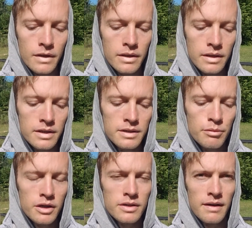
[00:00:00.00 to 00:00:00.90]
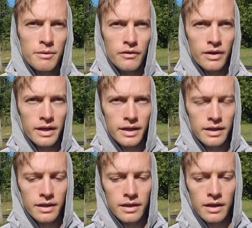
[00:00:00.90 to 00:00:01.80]
In these books I've been
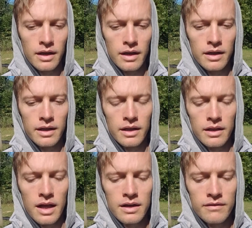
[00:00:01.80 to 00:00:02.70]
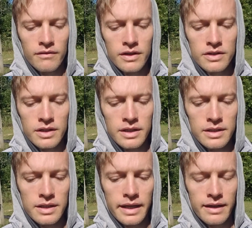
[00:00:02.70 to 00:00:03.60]
reading, a lot of vision is
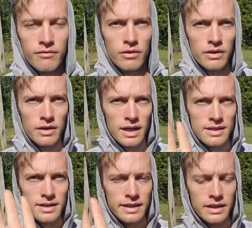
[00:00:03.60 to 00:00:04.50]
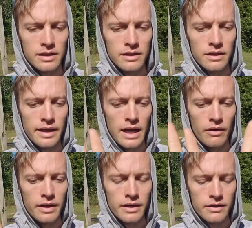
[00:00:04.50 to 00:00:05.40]
like, if we're not seeing clearly out
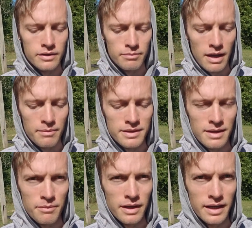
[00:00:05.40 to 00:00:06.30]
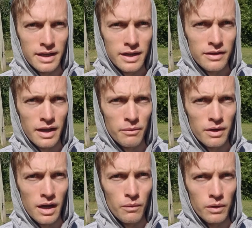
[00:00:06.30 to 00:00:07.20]
here, there's probably something in here that we're
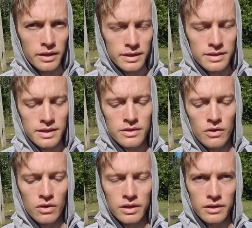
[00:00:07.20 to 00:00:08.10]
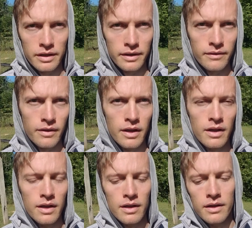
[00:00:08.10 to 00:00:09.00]
not willing to see so clearly.
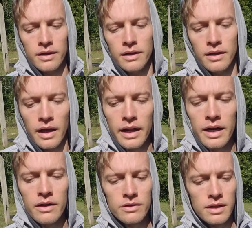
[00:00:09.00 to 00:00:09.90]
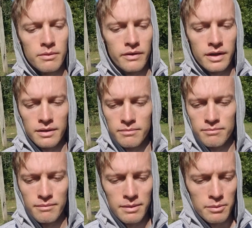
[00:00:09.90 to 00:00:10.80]
And I know some of it can
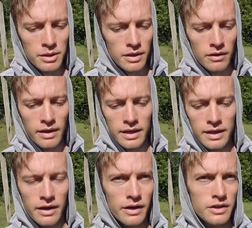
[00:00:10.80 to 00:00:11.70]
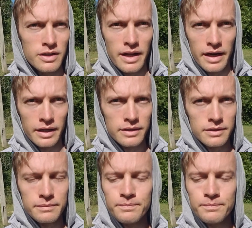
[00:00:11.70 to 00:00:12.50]
maybe be hereditary or genetics.